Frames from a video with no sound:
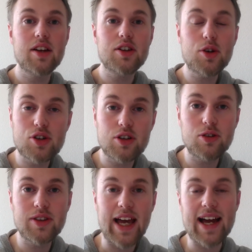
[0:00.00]
you should do
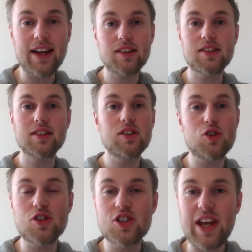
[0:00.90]
that, you
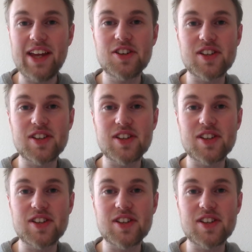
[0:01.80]
should change